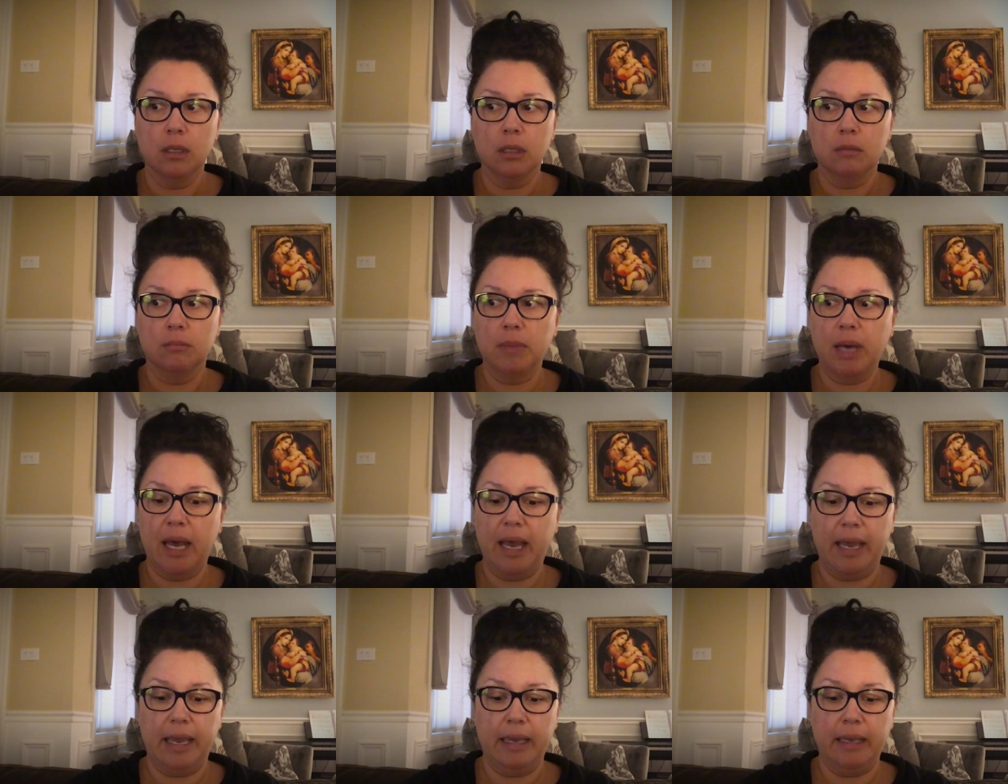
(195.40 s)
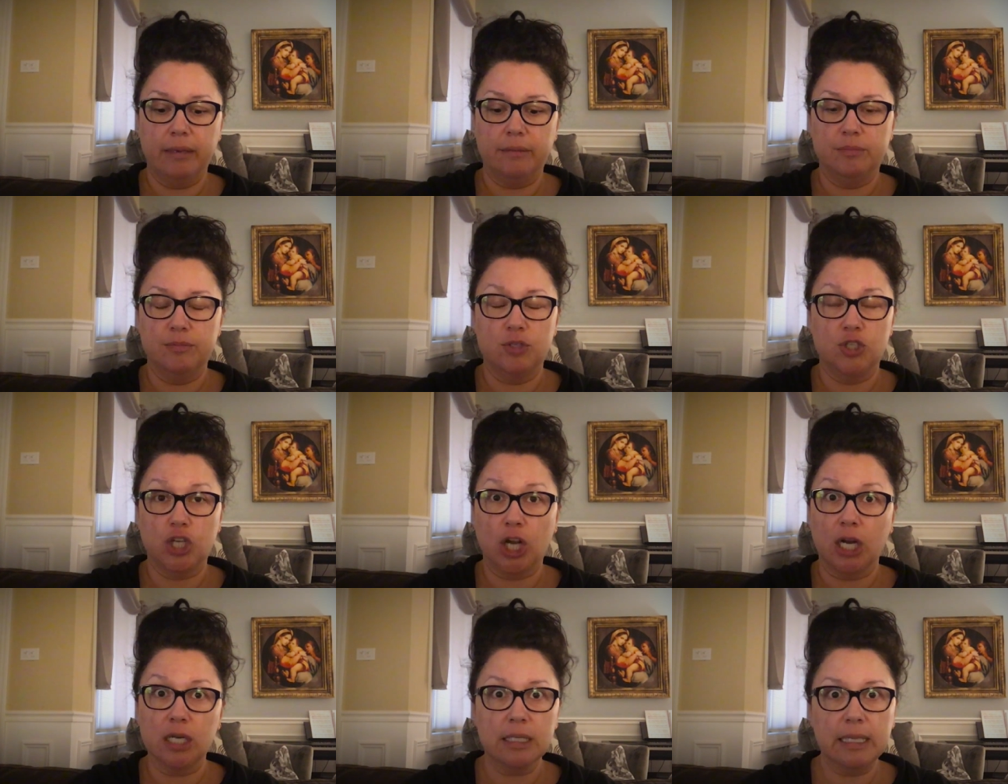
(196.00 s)
my
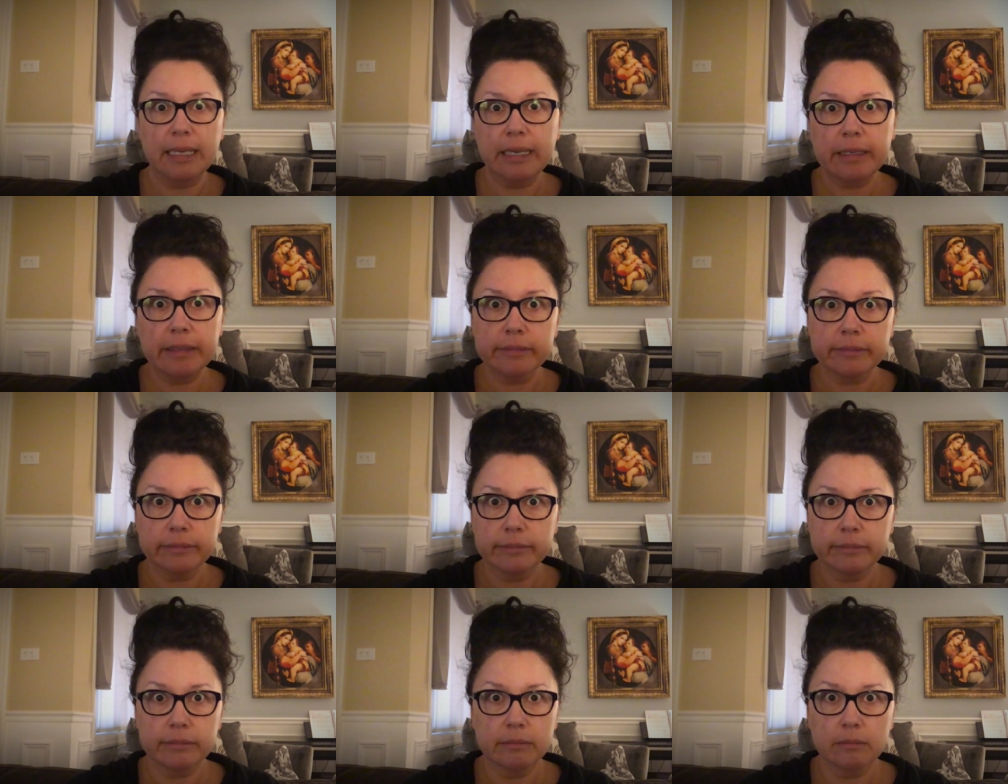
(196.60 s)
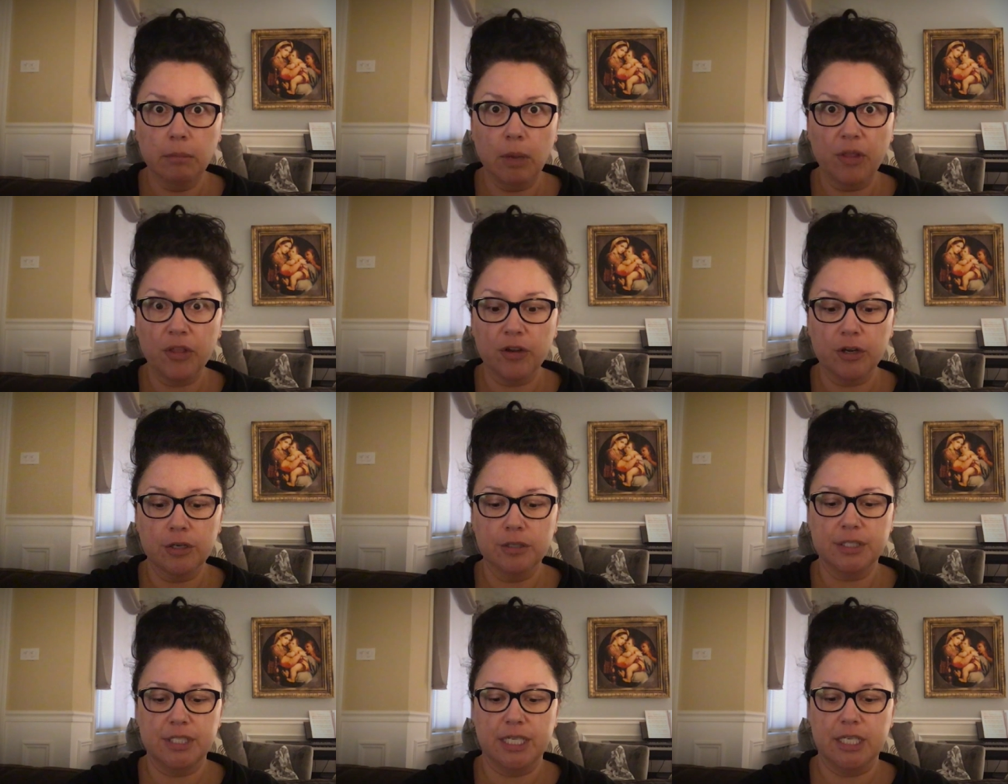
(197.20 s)
darling
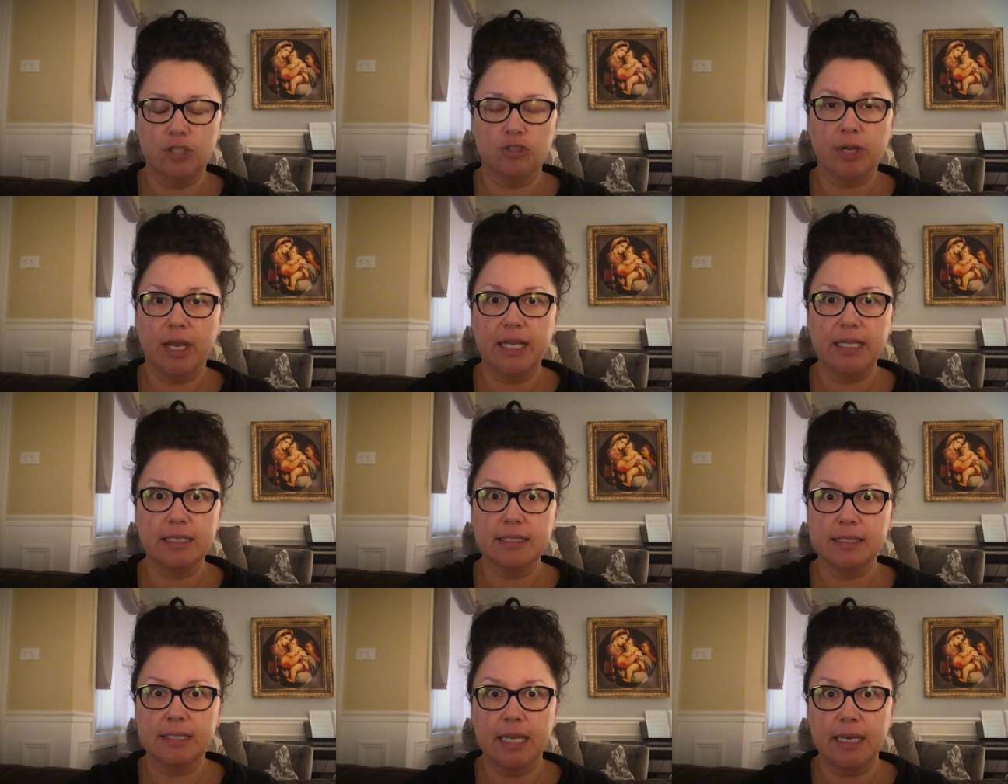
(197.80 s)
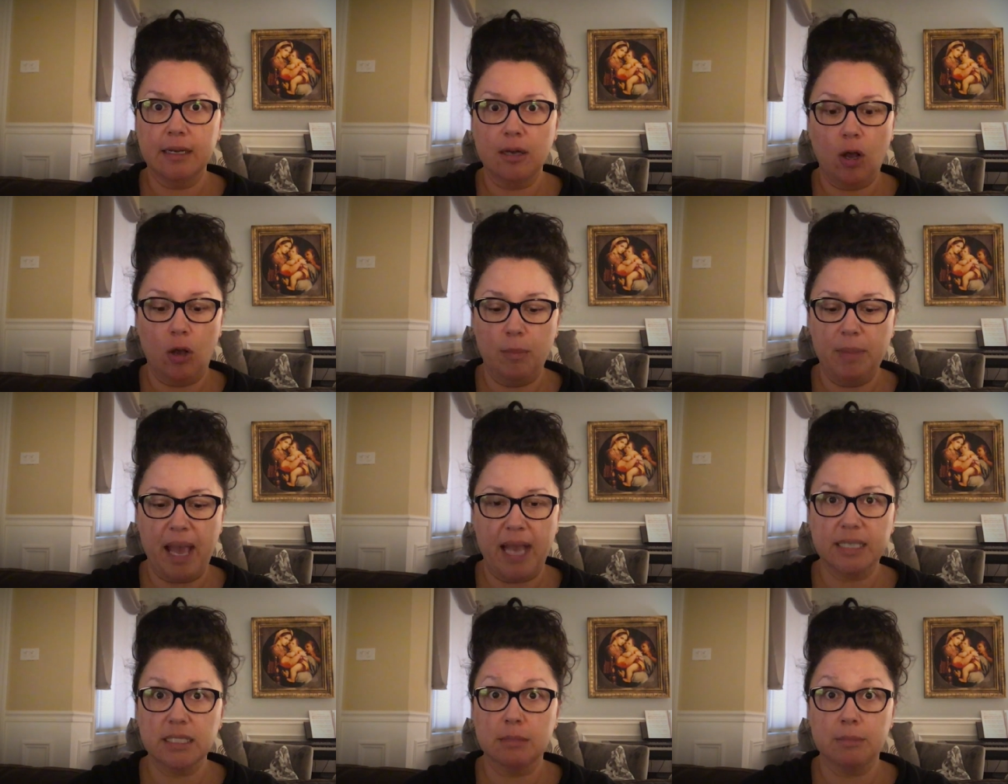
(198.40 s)
mother? Did he try to send it all
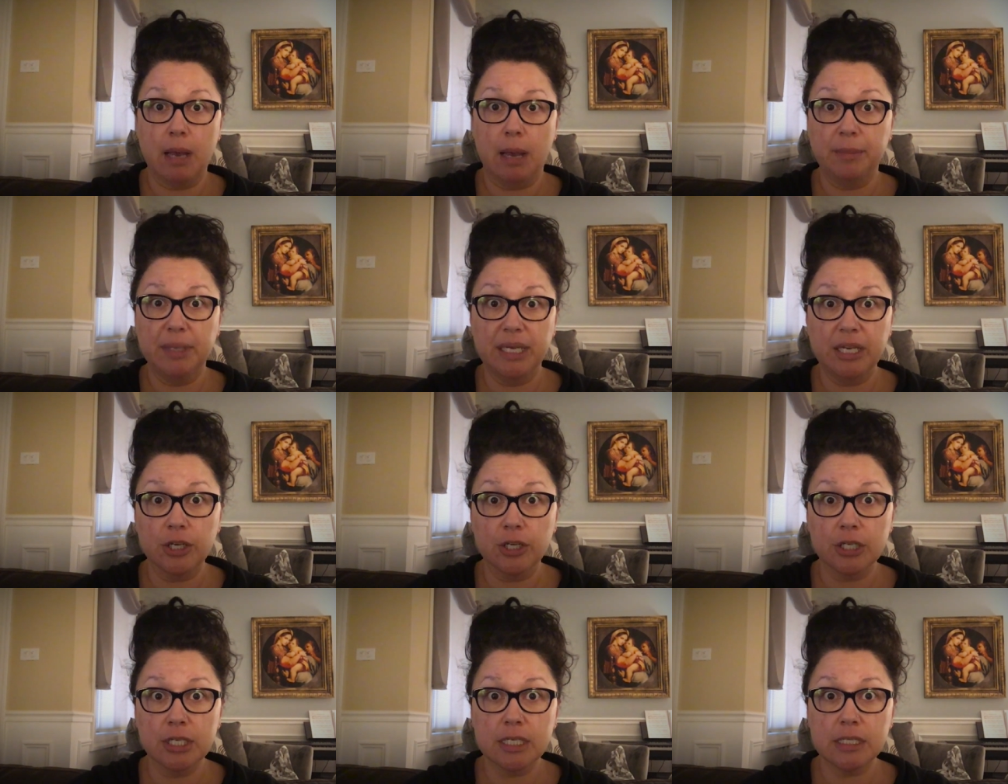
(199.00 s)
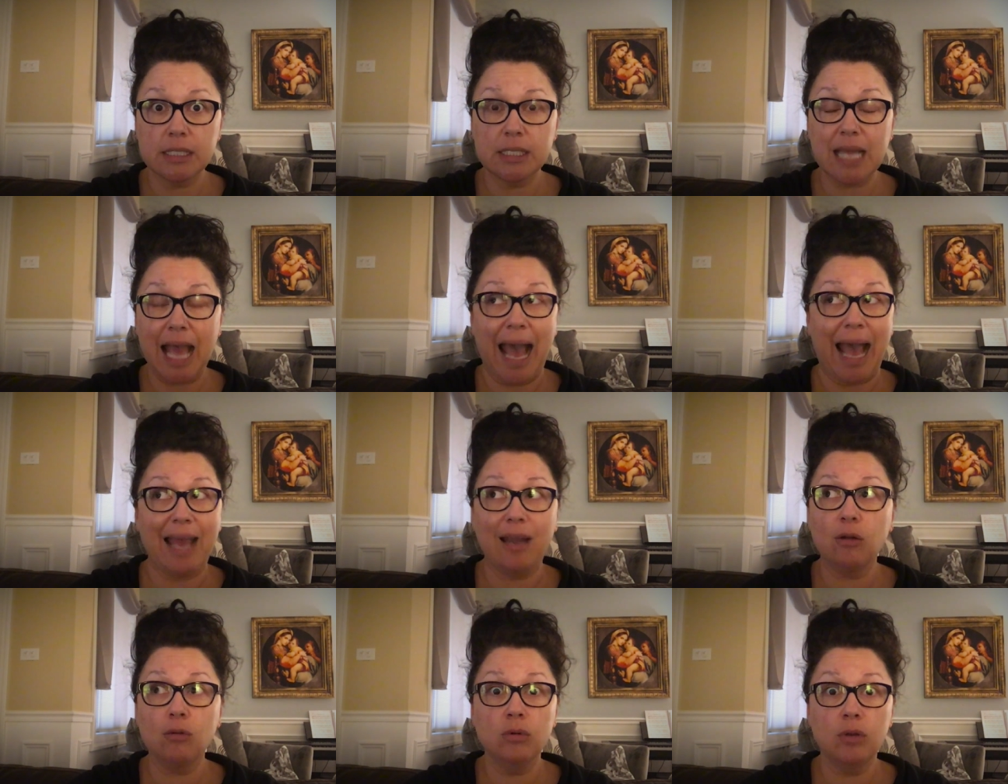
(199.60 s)
back to mommy dearest?
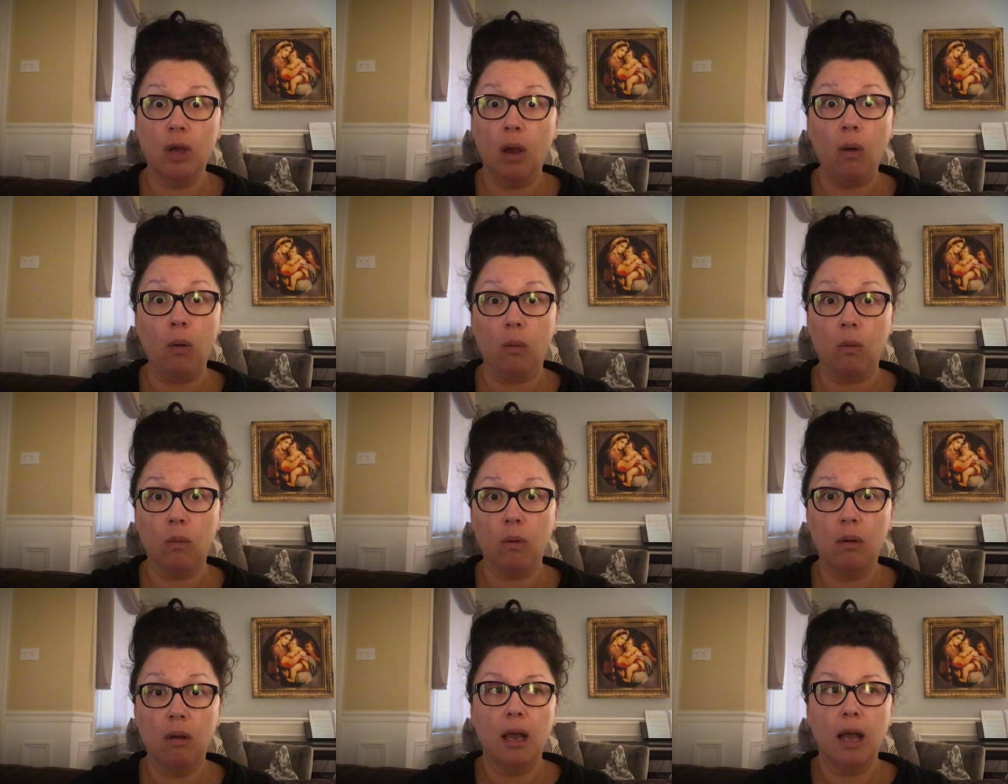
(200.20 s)
I don't know.